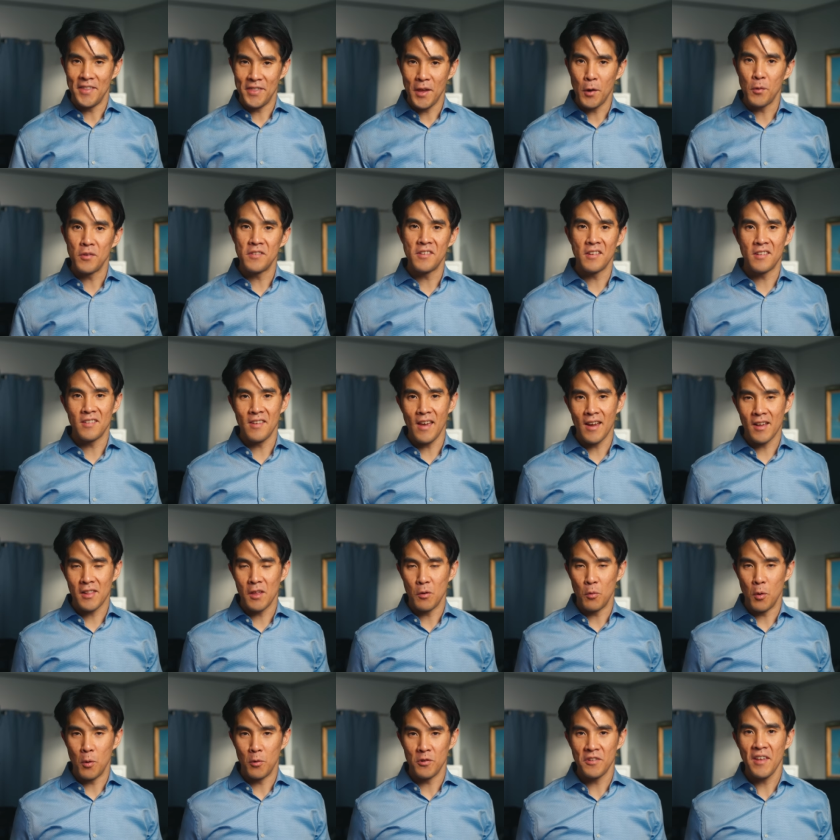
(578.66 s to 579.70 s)
And that was
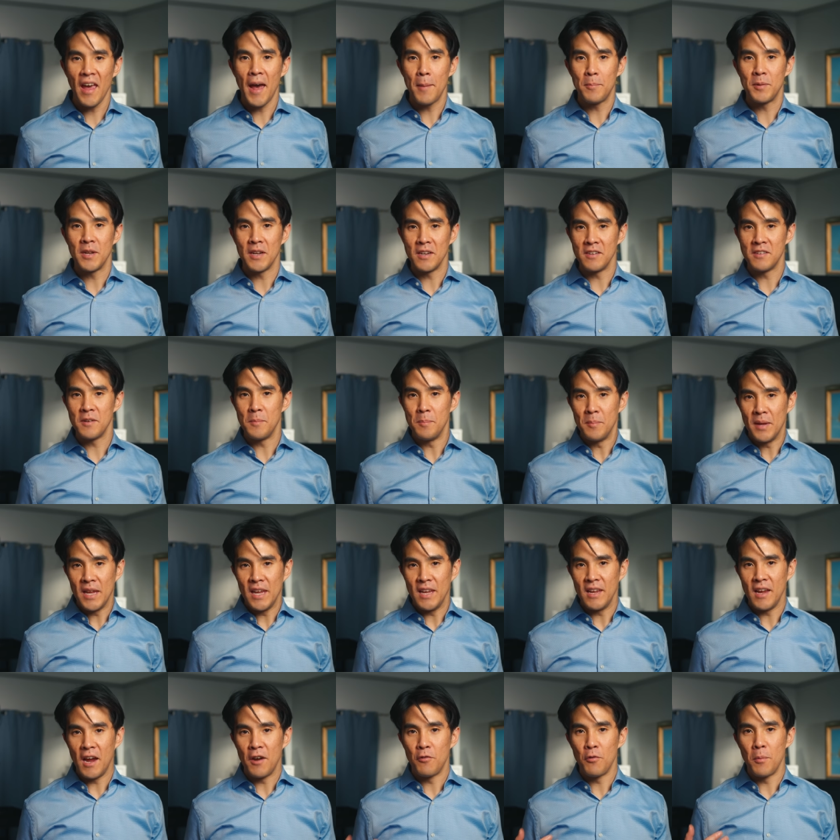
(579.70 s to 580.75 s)
exactly what was happening to
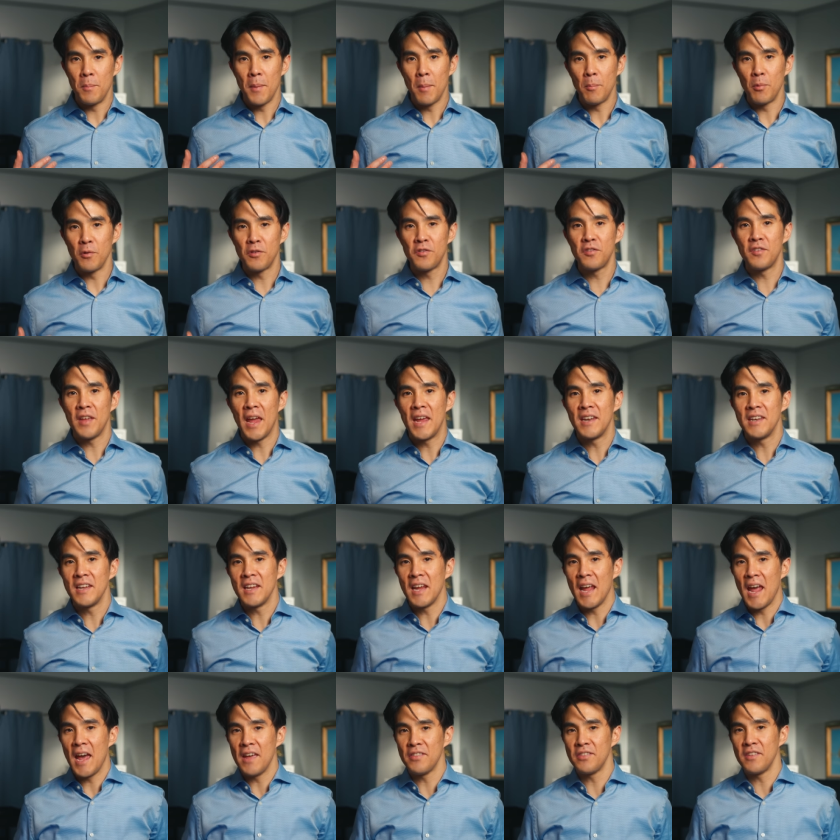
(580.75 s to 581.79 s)
me. I remember
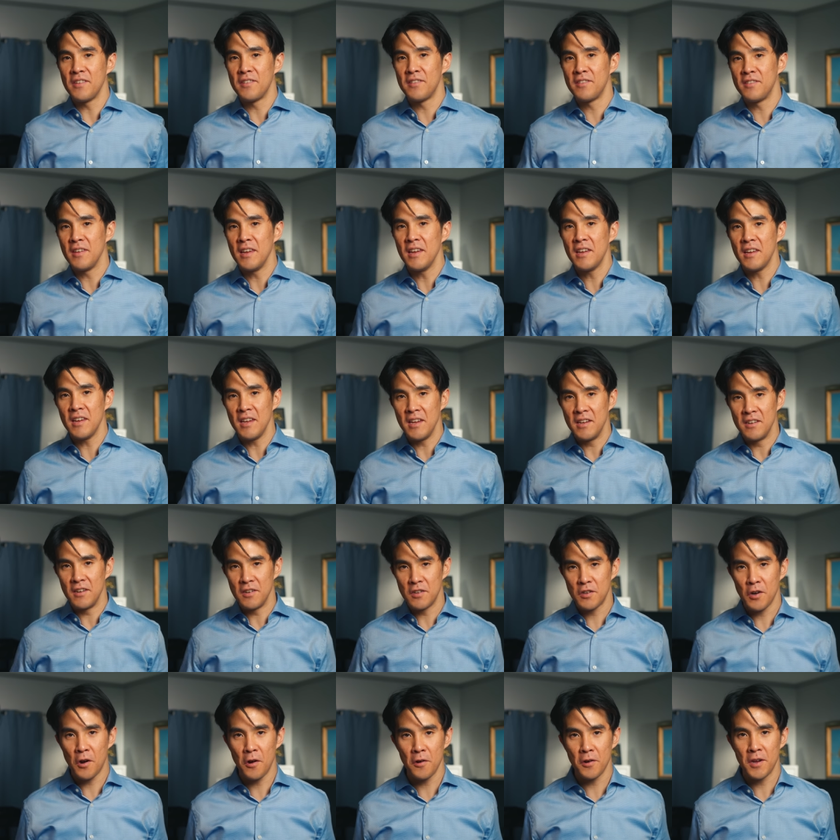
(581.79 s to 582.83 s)
standing at the sink in a
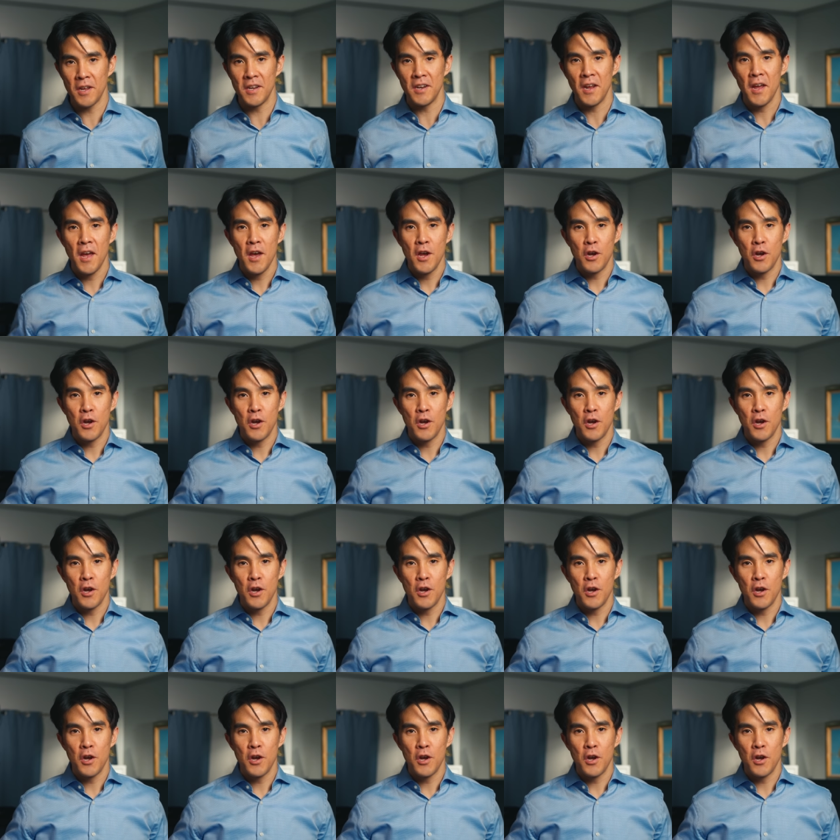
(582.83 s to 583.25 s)
Target